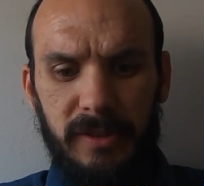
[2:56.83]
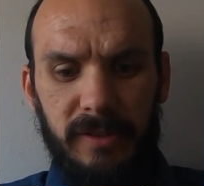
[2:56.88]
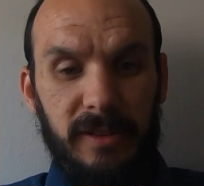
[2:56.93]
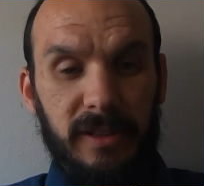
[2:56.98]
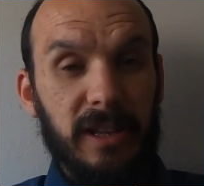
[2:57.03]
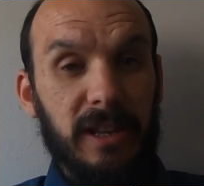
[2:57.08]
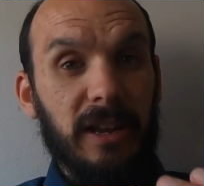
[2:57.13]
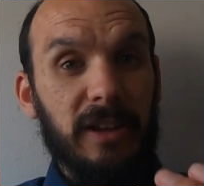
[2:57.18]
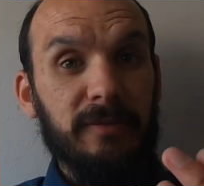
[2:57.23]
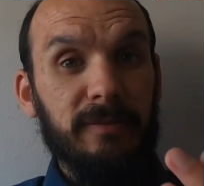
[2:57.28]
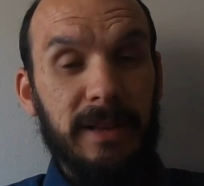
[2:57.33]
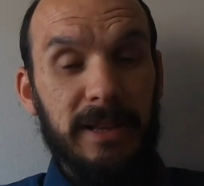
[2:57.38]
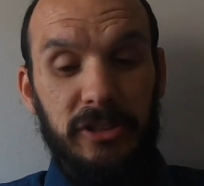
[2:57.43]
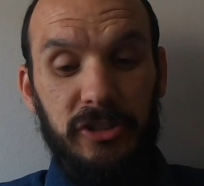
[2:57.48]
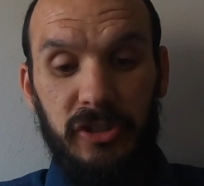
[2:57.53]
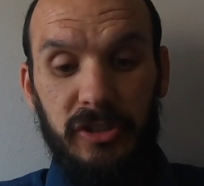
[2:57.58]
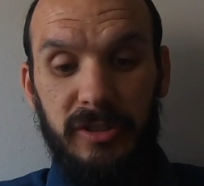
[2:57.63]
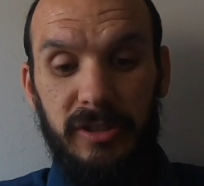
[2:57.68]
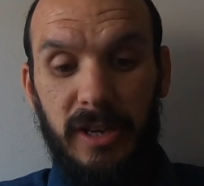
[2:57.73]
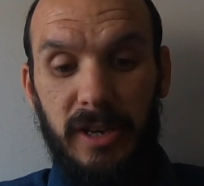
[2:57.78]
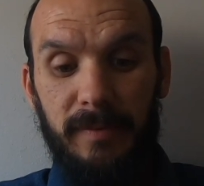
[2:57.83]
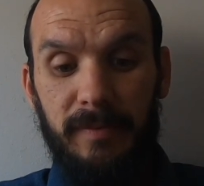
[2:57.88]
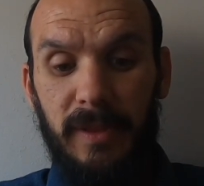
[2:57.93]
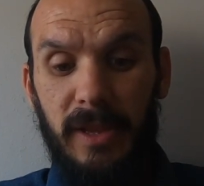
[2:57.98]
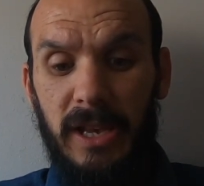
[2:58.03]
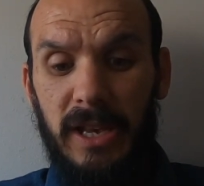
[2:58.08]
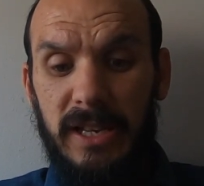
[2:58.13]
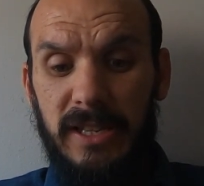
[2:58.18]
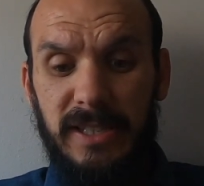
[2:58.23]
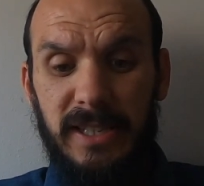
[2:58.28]
And then I've mentioned that
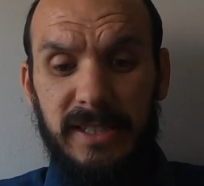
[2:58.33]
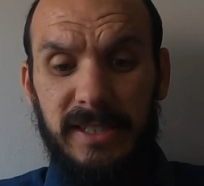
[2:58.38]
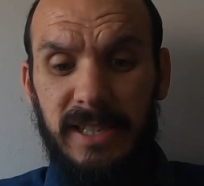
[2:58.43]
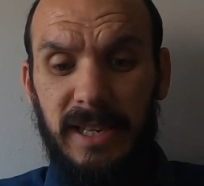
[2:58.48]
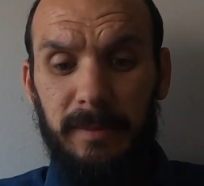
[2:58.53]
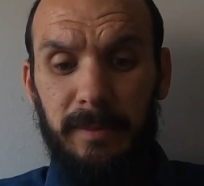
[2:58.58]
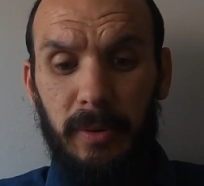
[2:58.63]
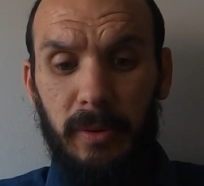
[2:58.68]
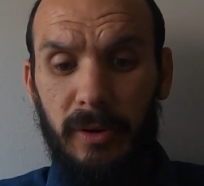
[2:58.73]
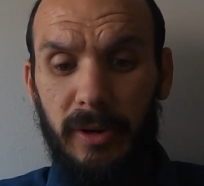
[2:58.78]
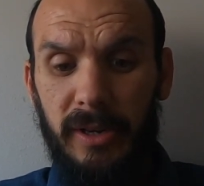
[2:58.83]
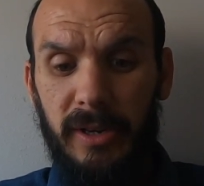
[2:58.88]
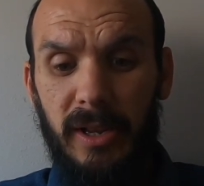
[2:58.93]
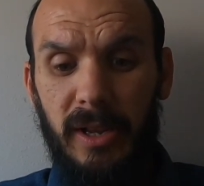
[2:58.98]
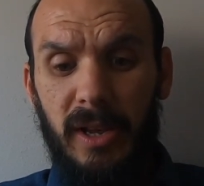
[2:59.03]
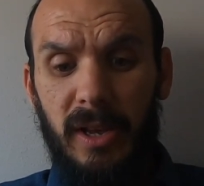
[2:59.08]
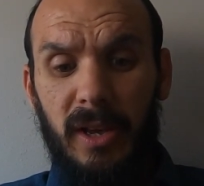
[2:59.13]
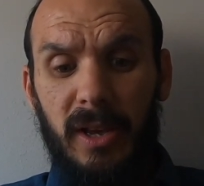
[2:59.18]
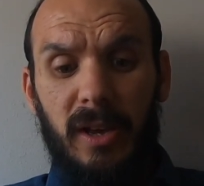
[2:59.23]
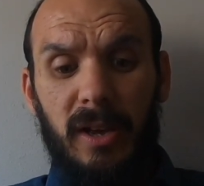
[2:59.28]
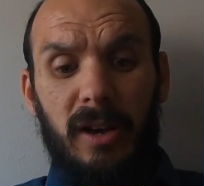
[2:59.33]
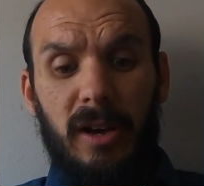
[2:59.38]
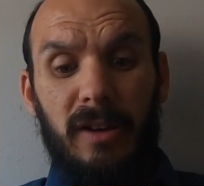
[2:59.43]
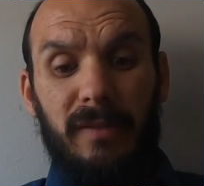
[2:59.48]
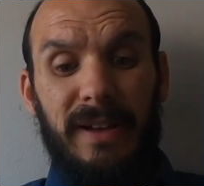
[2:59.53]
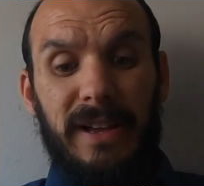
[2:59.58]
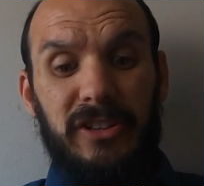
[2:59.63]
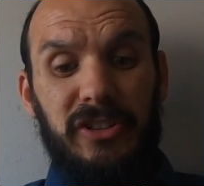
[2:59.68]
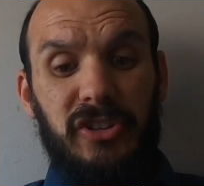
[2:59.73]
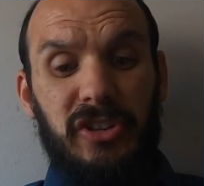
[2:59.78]
since that point
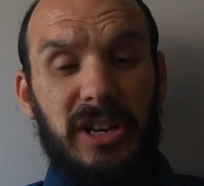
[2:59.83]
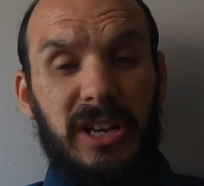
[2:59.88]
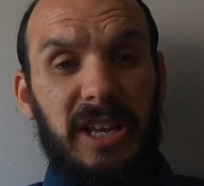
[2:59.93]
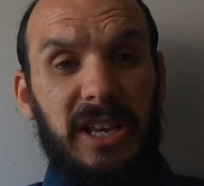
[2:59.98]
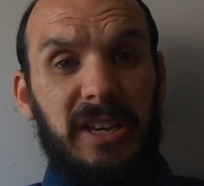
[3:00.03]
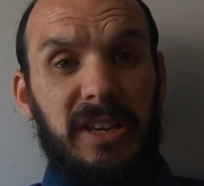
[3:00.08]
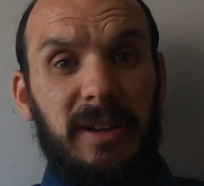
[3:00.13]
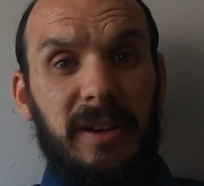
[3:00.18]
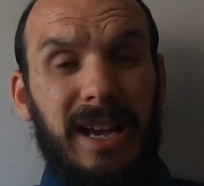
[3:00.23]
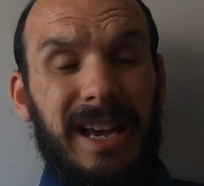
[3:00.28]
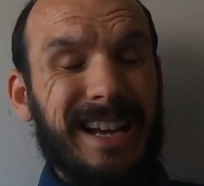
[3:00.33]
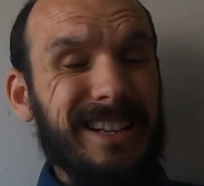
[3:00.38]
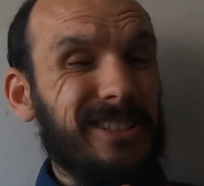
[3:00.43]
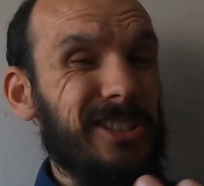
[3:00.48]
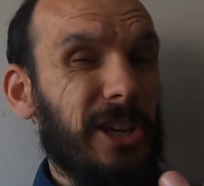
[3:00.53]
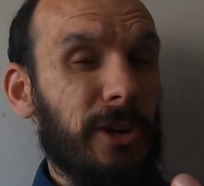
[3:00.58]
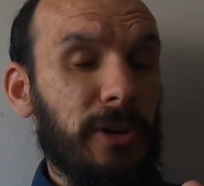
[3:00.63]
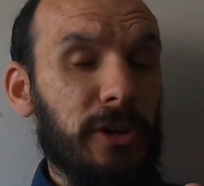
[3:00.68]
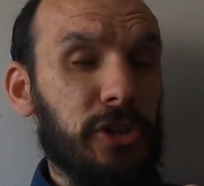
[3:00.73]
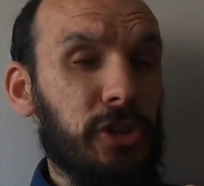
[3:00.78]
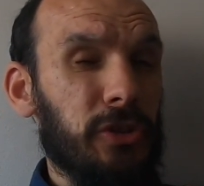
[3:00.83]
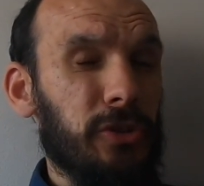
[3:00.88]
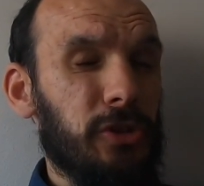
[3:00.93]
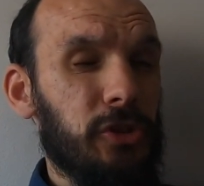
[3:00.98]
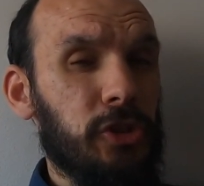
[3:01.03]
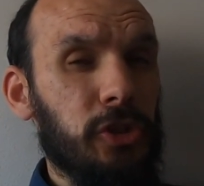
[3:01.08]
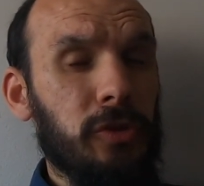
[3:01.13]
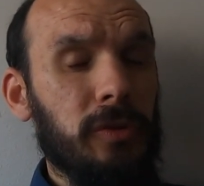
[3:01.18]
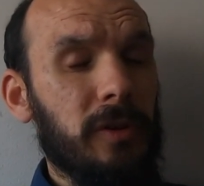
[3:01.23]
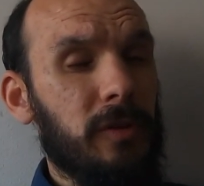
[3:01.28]
I've actually had no
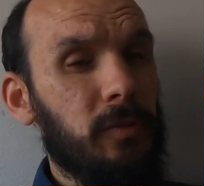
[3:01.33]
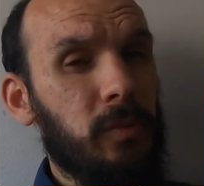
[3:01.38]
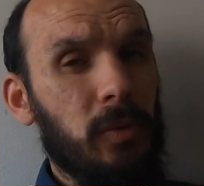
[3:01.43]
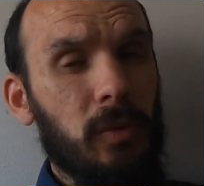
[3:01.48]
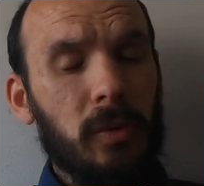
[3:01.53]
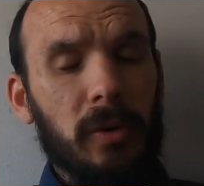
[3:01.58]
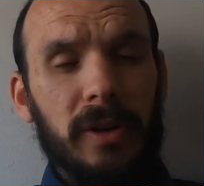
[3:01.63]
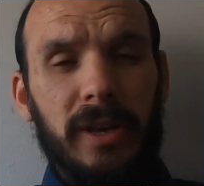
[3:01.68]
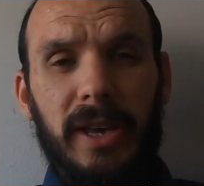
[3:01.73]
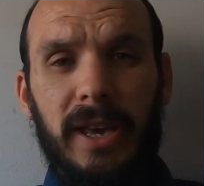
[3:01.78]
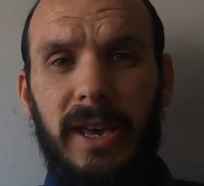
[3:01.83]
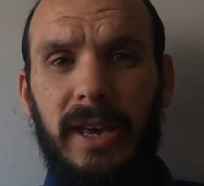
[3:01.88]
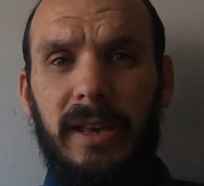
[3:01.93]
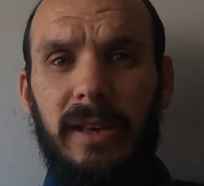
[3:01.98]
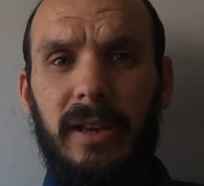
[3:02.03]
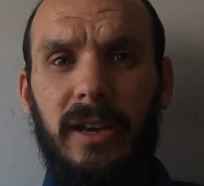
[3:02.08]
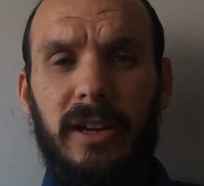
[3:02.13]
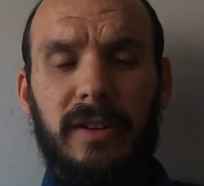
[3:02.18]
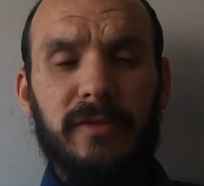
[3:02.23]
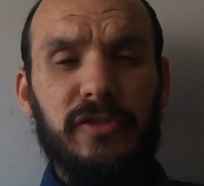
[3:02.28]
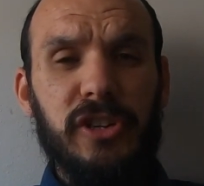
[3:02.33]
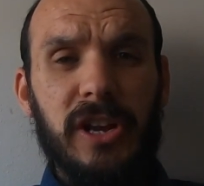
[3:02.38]
issues at all with walking, kind of